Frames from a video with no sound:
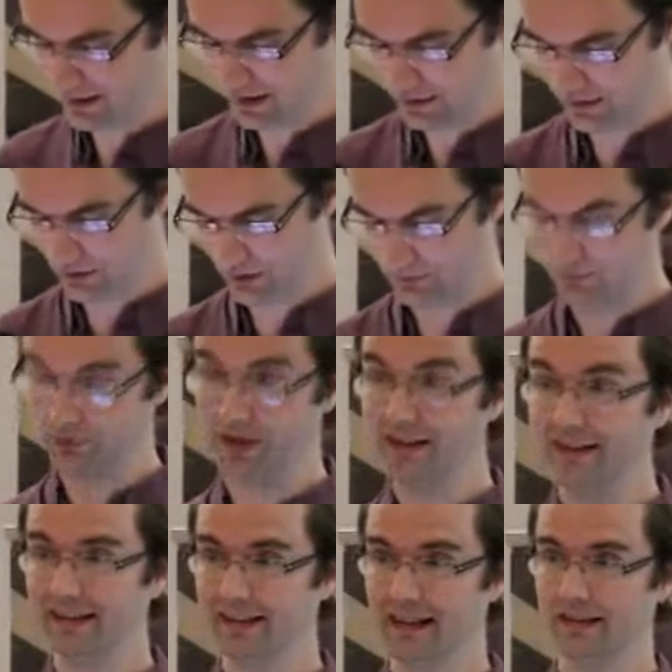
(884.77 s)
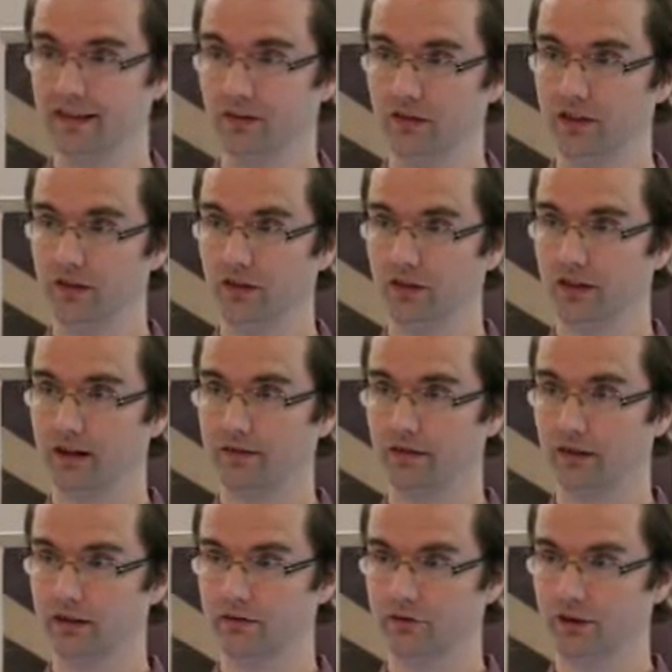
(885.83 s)
So embracing that dissonance
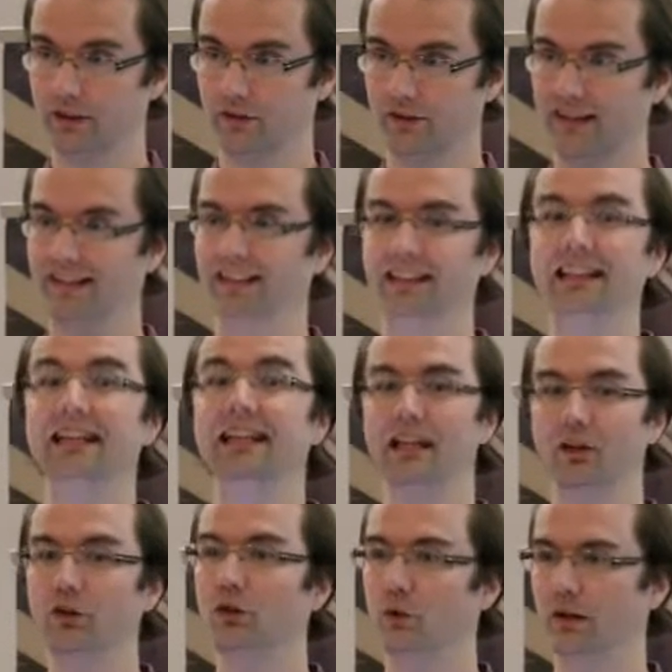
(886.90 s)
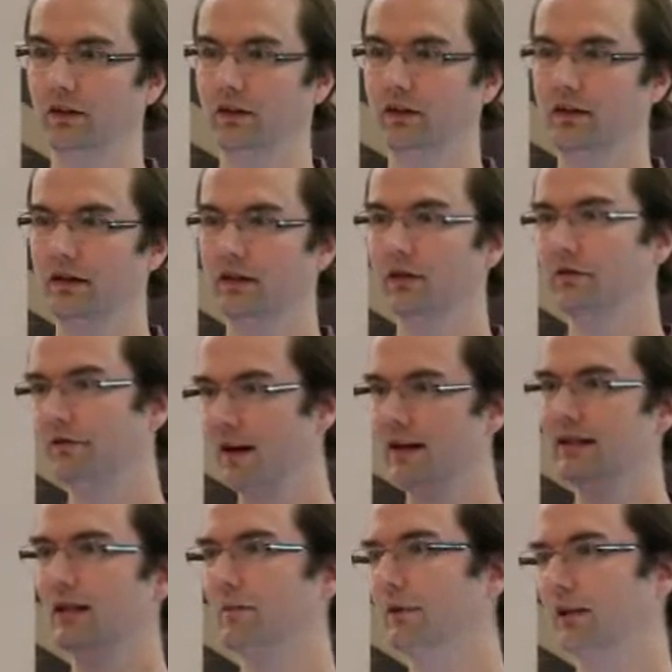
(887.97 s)
and difference and leaning into it to
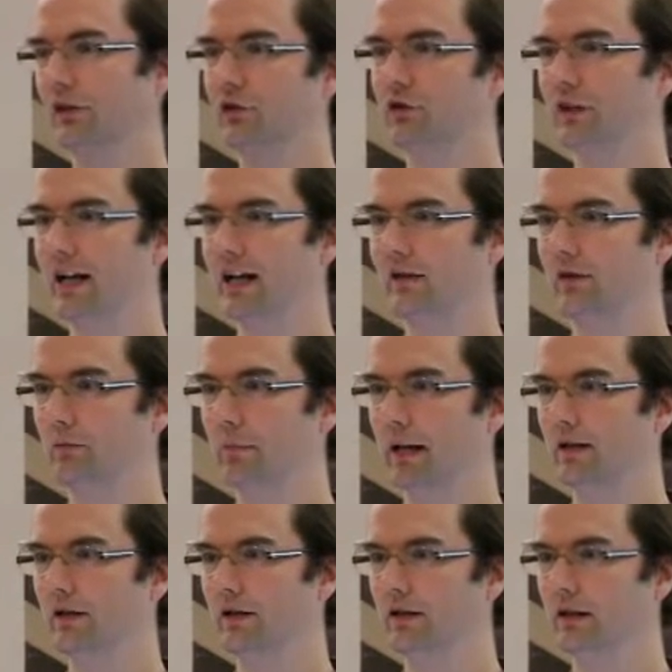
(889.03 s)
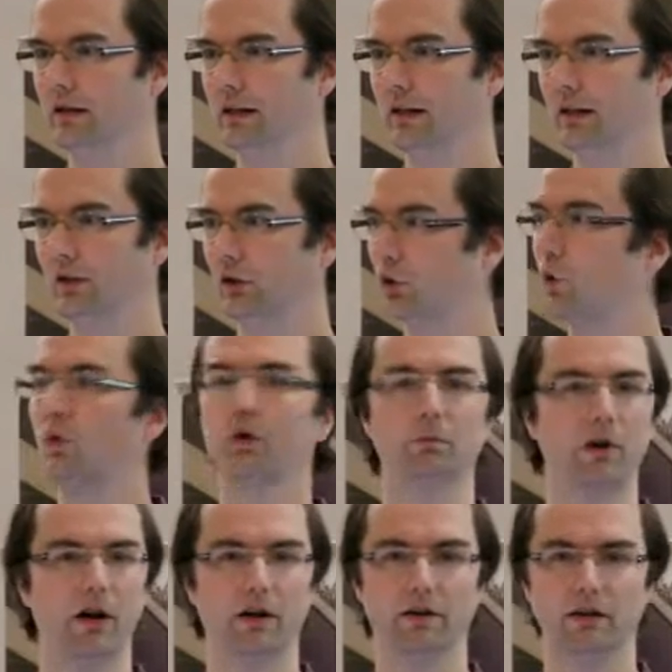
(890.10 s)
find something that's creative and better is a core
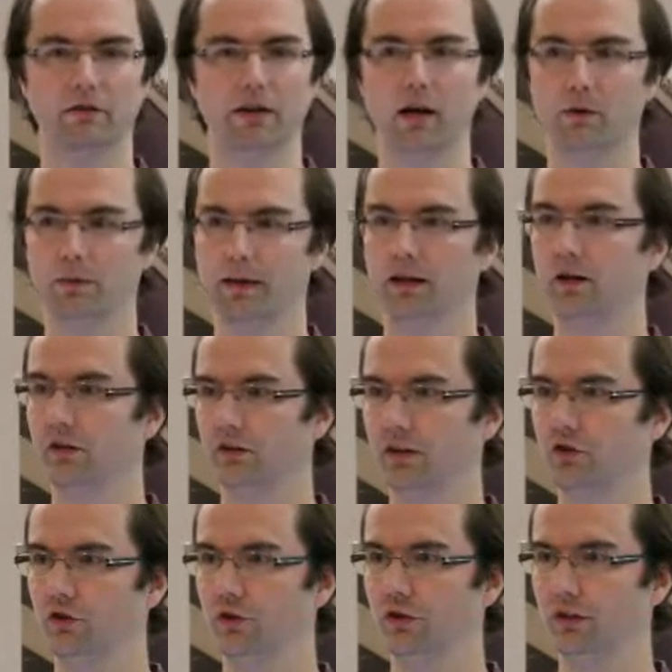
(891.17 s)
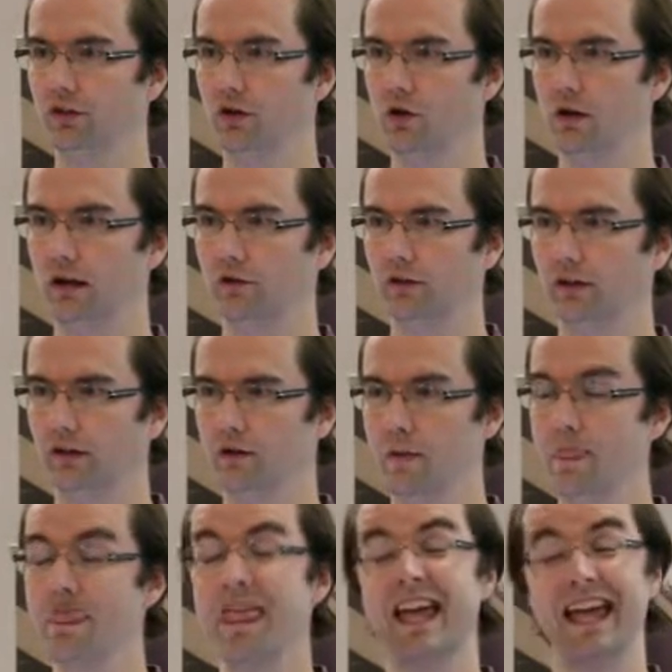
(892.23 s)
part of how we make our decisions in co-housing.
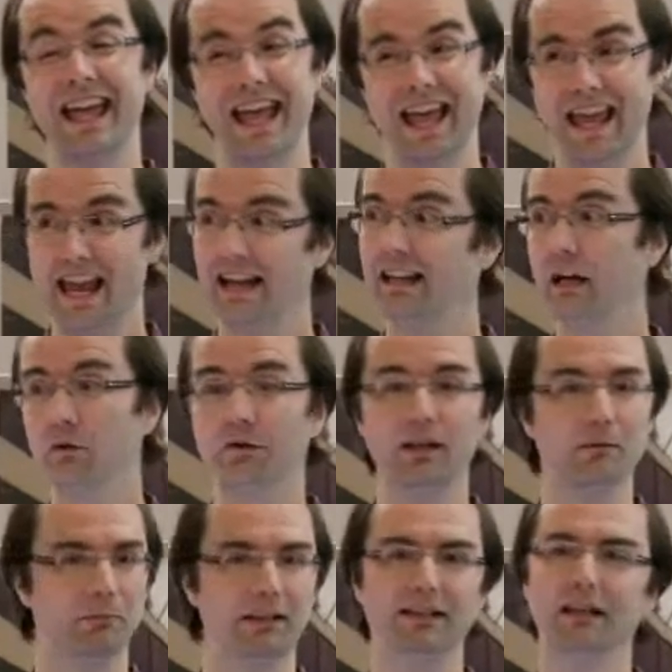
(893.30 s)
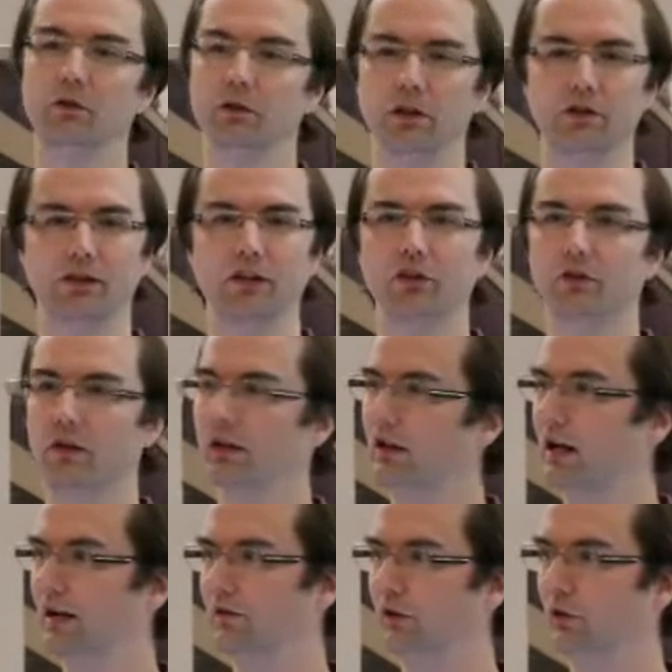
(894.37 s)
And I would say it bleeds out into the rest of our
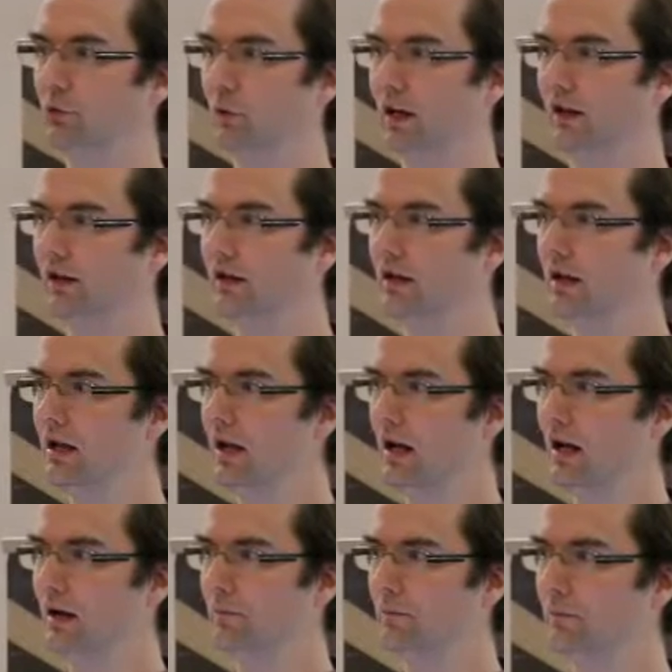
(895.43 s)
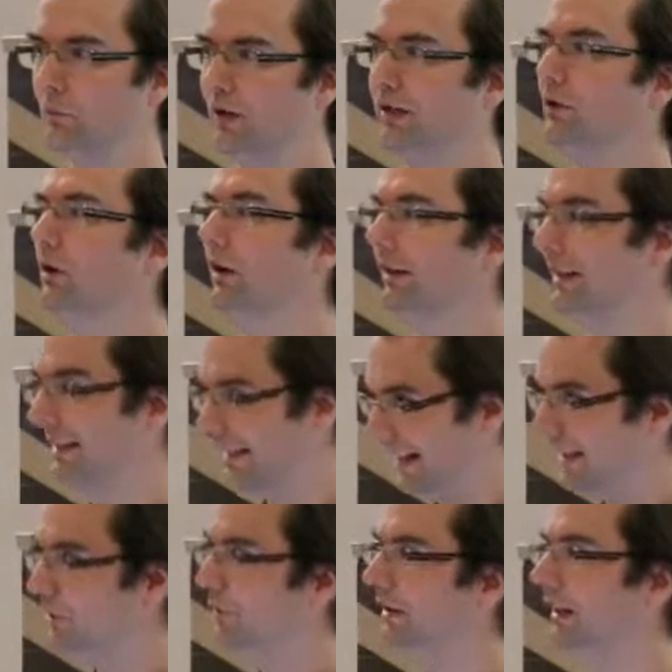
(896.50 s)
lives as well. when you are
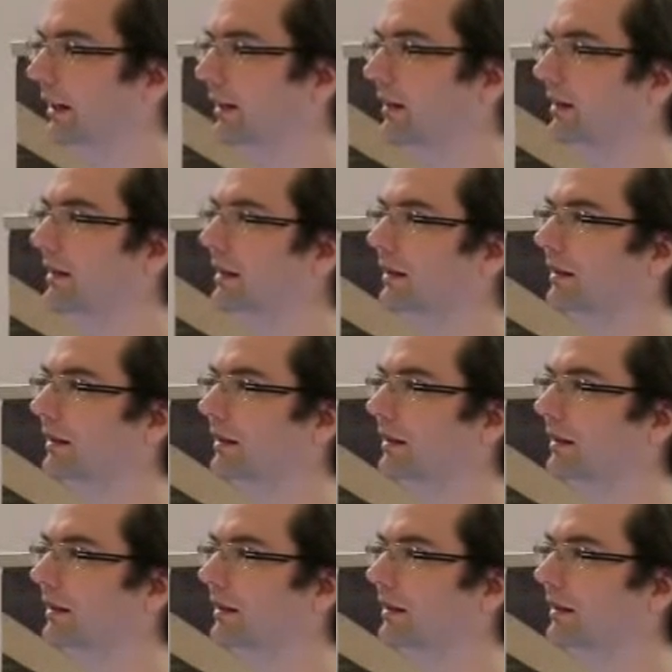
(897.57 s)
continually